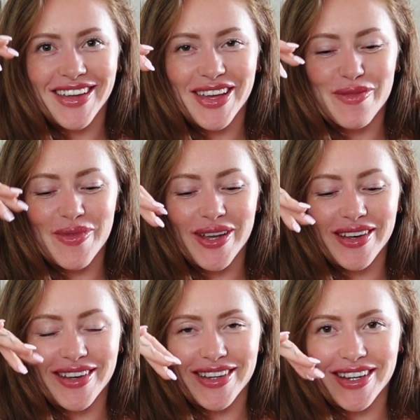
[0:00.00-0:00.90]
Come
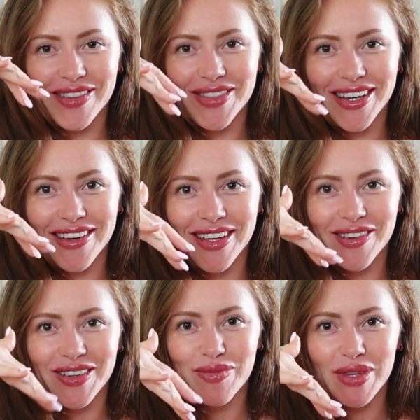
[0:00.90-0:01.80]
on, come down here
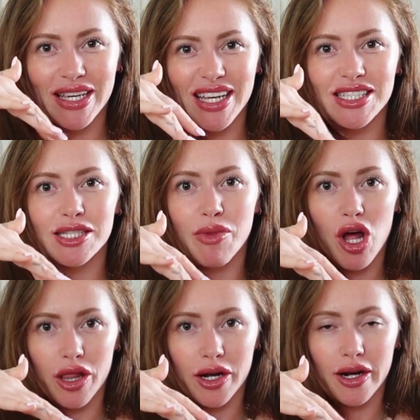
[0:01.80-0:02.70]
with me. Get
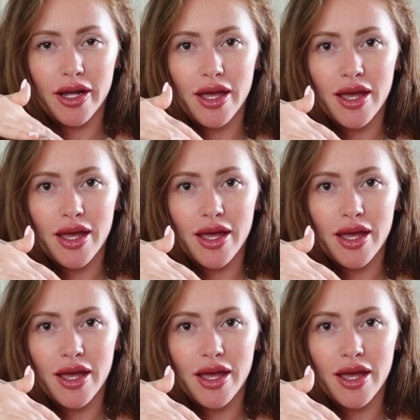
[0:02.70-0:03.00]
smaller.